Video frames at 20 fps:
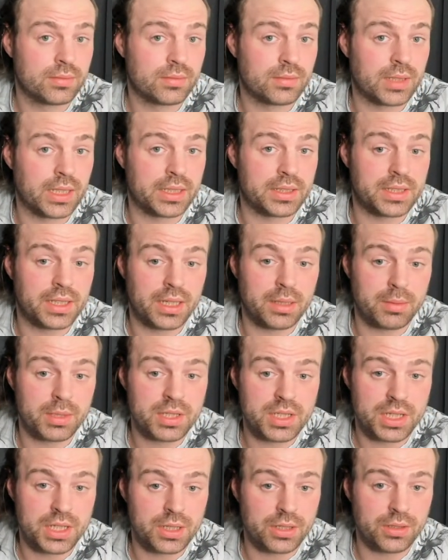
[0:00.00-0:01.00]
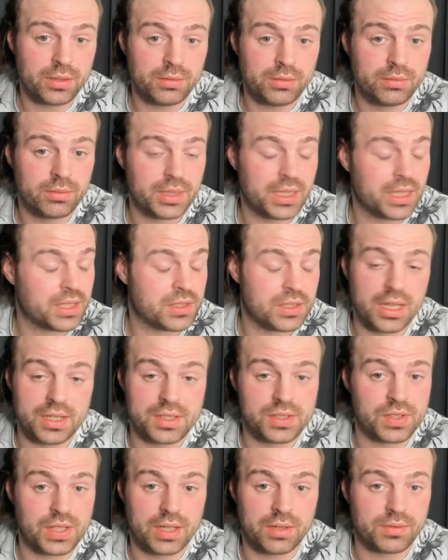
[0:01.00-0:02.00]
Like the image here is not
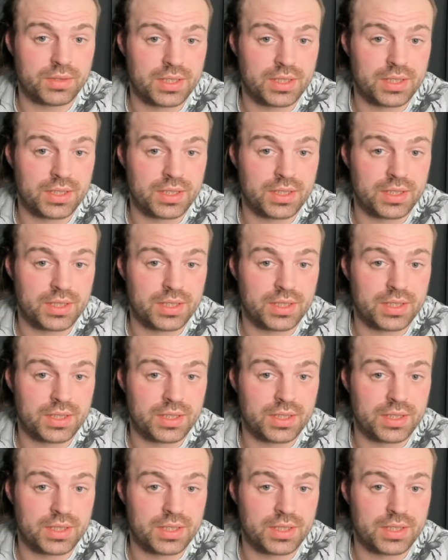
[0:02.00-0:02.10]
saved.